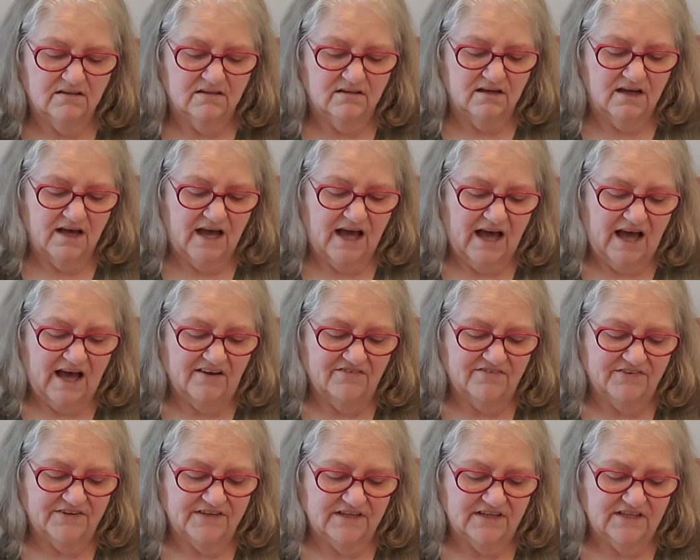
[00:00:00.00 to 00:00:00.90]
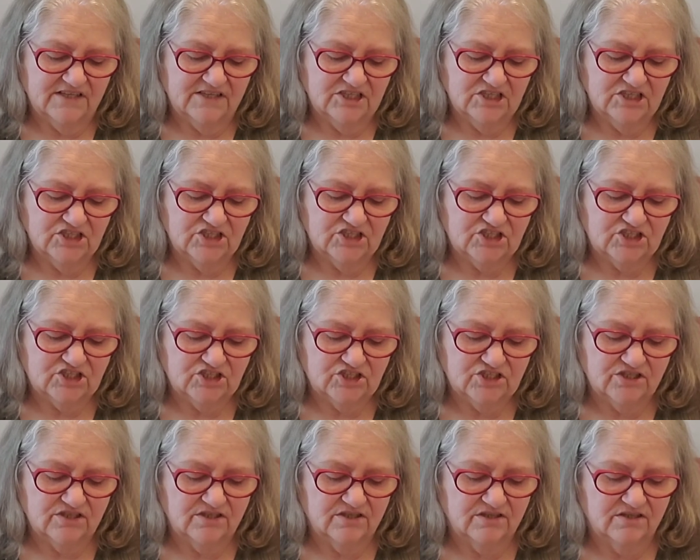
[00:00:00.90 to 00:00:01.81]
a half an
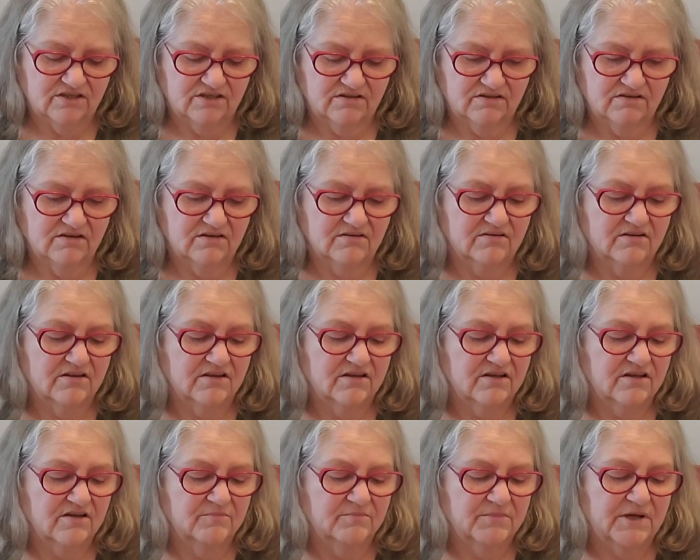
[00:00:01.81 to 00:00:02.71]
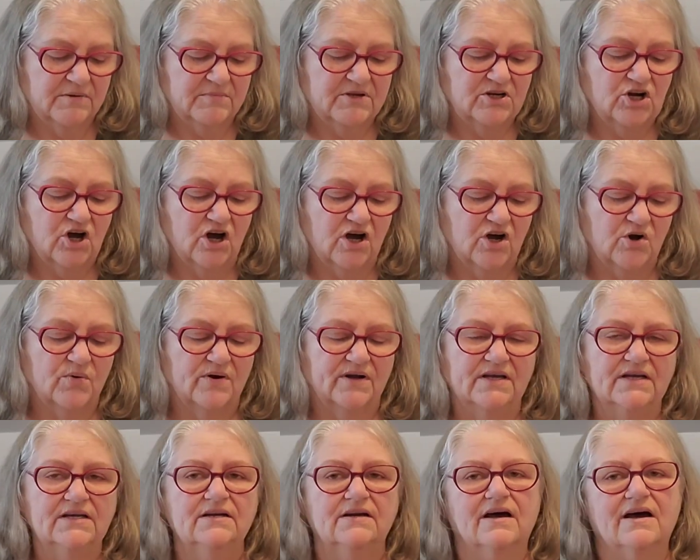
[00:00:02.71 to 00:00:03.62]
inch, maybe not
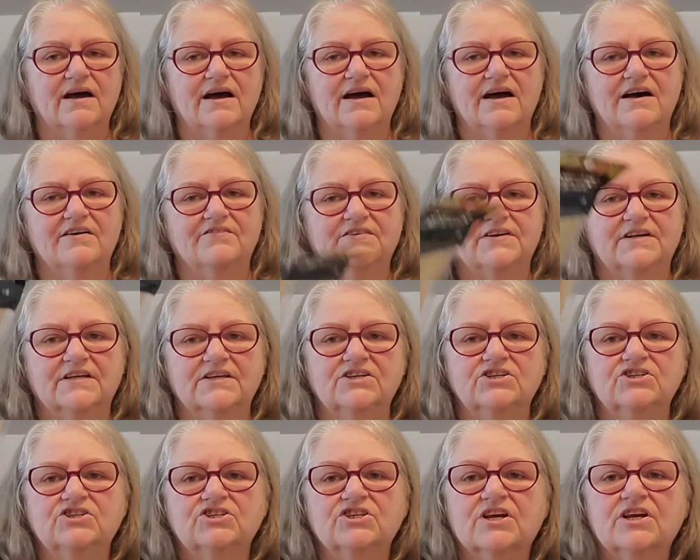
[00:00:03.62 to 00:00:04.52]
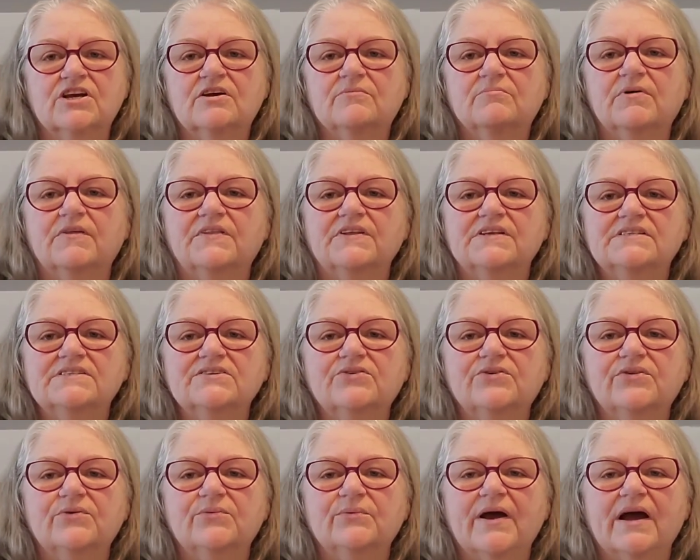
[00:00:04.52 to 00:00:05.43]
quite a half an inch, but these
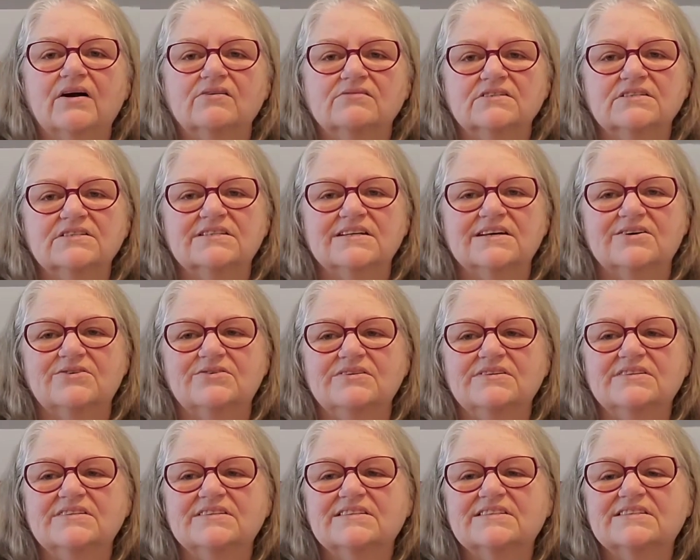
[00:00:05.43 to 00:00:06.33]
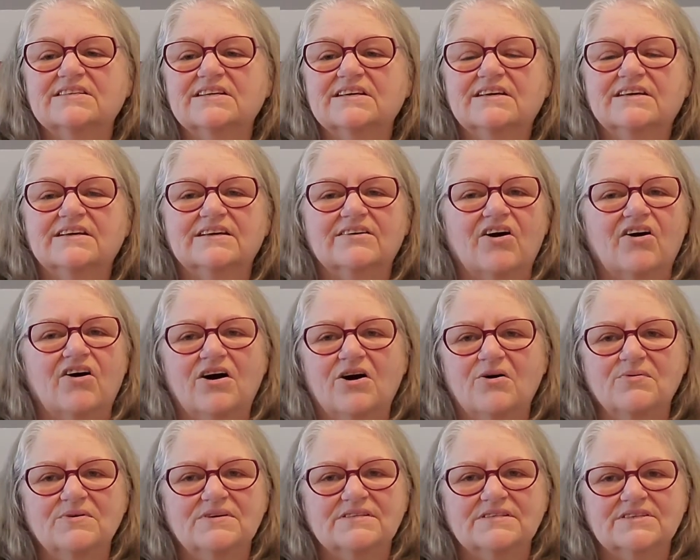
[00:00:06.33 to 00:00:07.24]
are the round dowels.
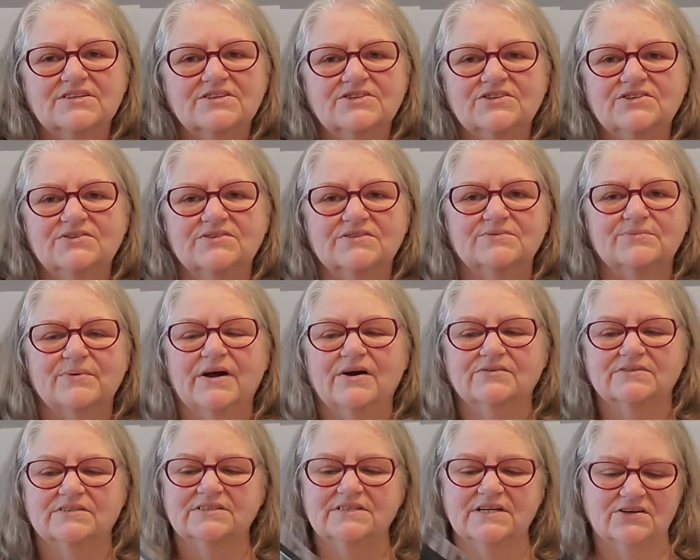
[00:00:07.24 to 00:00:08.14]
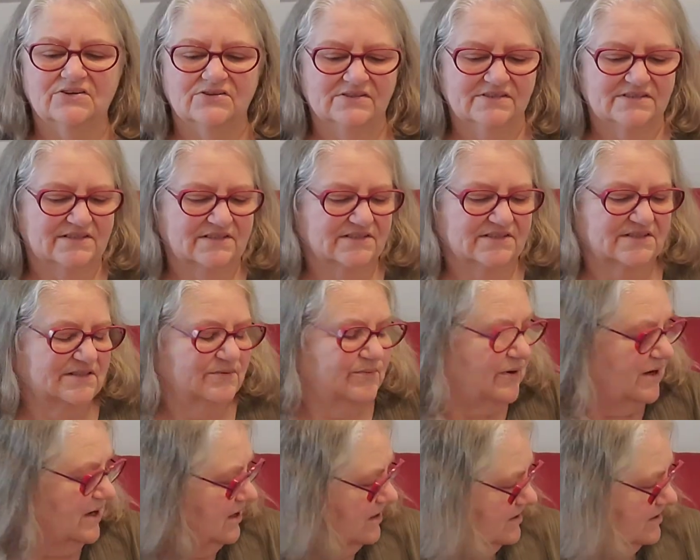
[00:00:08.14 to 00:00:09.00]
Always can use round dowels as well.